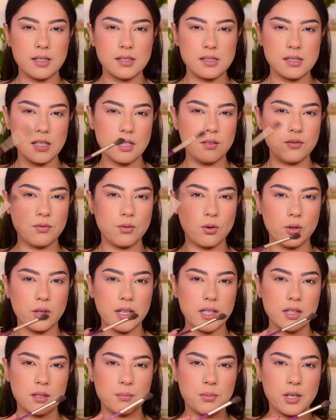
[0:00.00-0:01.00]
Instead of
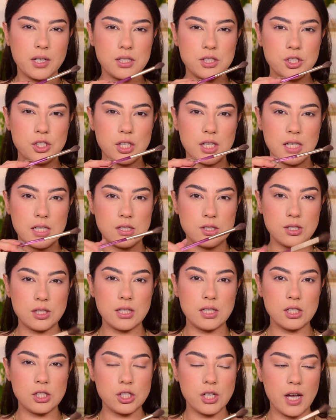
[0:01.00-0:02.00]
rolling the brush into
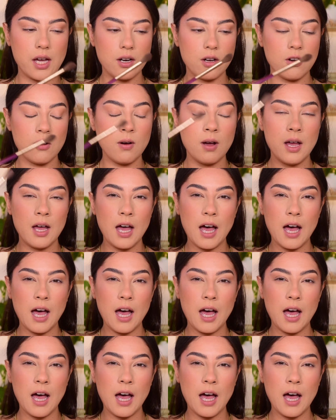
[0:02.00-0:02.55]
the shadow,